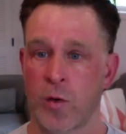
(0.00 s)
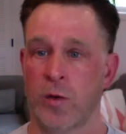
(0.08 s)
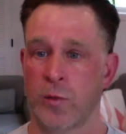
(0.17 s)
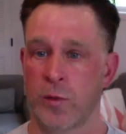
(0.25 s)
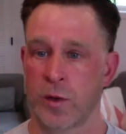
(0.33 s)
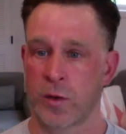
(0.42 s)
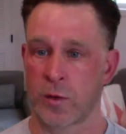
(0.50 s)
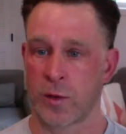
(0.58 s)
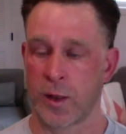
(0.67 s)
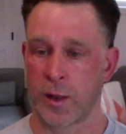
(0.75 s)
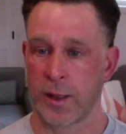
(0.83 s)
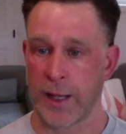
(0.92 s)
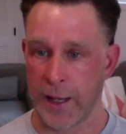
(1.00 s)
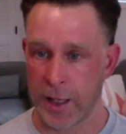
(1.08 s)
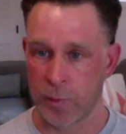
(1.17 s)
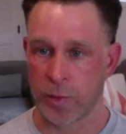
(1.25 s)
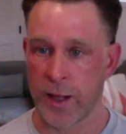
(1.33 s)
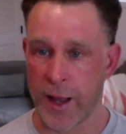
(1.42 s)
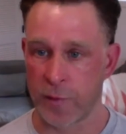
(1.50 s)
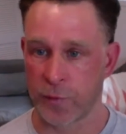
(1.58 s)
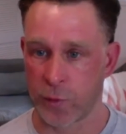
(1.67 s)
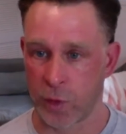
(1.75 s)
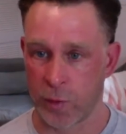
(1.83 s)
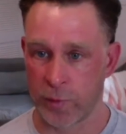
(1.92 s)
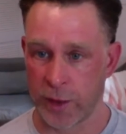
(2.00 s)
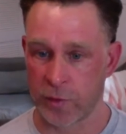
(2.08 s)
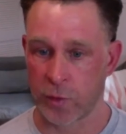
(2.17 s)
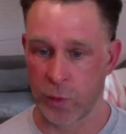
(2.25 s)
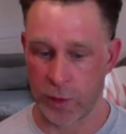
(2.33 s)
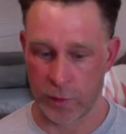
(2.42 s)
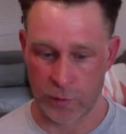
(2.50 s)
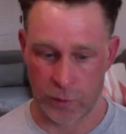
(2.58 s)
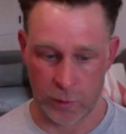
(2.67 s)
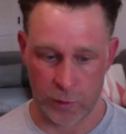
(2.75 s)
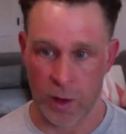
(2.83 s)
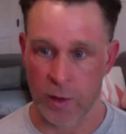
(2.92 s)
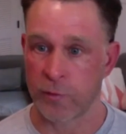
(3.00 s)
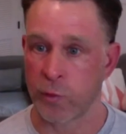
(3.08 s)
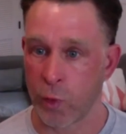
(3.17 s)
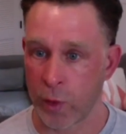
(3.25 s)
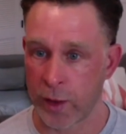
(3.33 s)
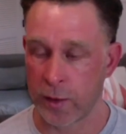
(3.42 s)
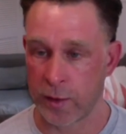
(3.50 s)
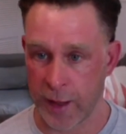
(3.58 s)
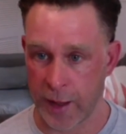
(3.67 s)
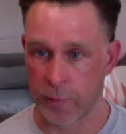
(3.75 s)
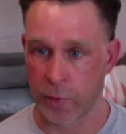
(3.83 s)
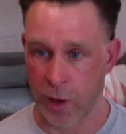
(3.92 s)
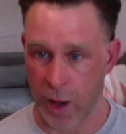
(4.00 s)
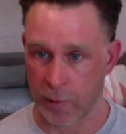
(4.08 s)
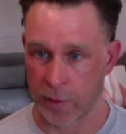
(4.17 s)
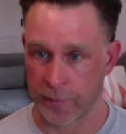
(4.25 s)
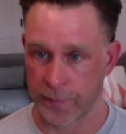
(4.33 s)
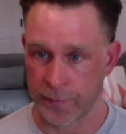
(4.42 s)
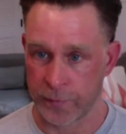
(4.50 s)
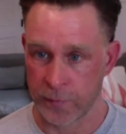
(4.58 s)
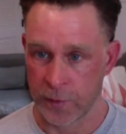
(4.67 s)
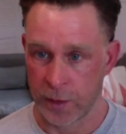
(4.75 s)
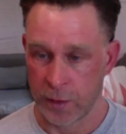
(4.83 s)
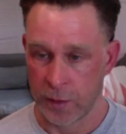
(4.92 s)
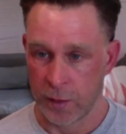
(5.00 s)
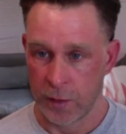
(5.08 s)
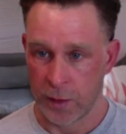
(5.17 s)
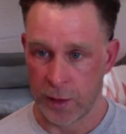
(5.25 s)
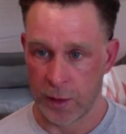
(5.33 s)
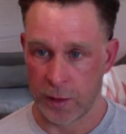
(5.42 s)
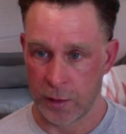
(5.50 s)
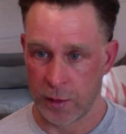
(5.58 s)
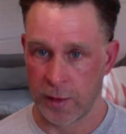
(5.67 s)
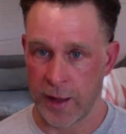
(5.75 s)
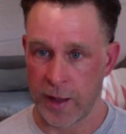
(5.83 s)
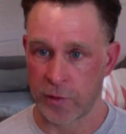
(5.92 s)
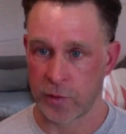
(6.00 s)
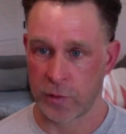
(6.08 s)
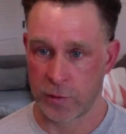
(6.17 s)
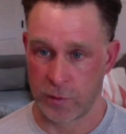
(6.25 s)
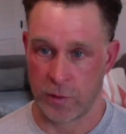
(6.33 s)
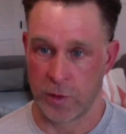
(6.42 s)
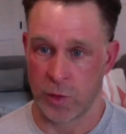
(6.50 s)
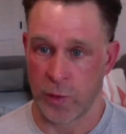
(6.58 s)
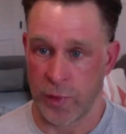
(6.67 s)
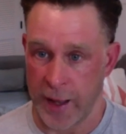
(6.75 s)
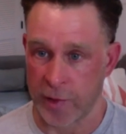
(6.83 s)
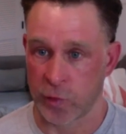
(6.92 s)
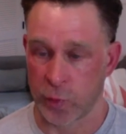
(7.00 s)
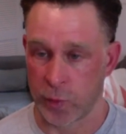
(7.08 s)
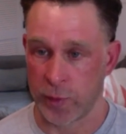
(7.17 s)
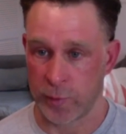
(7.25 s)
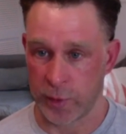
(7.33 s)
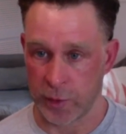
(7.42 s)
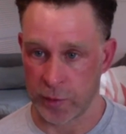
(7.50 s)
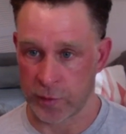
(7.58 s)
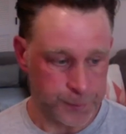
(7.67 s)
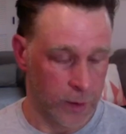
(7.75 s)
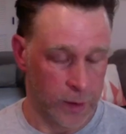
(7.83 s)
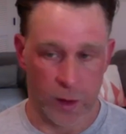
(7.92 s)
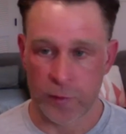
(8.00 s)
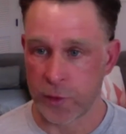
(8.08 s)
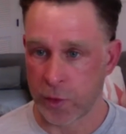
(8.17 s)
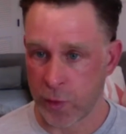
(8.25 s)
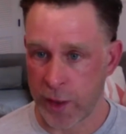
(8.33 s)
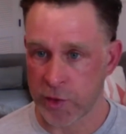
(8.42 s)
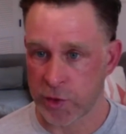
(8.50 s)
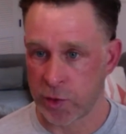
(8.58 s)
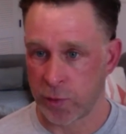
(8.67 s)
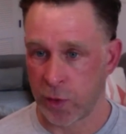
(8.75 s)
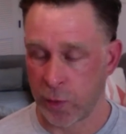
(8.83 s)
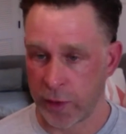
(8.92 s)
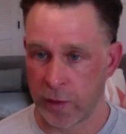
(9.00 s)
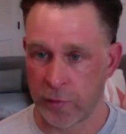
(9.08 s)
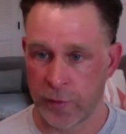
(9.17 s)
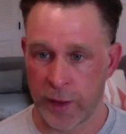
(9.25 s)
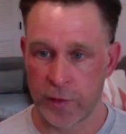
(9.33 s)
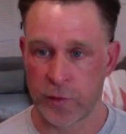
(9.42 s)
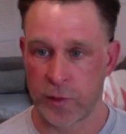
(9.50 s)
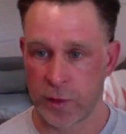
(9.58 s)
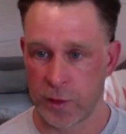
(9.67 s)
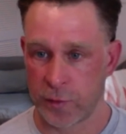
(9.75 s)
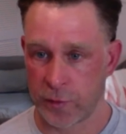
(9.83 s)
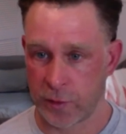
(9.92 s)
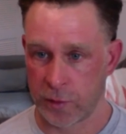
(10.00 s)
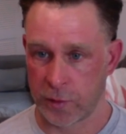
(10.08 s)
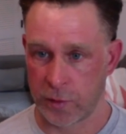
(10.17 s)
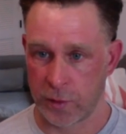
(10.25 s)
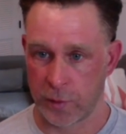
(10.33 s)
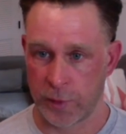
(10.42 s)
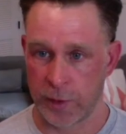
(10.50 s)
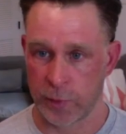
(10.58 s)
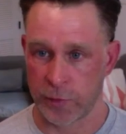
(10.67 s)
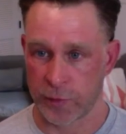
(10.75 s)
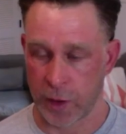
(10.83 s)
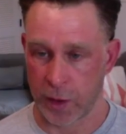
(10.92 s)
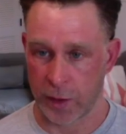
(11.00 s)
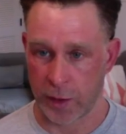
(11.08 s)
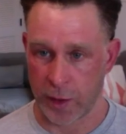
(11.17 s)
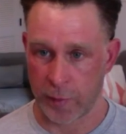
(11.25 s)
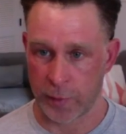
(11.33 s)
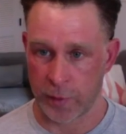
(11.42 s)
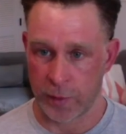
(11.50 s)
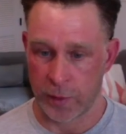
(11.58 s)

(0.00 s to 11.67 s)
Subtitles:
can we create a platform that's going to avoid that problem? And that's what we built. I love your question about what advice to give to people starting up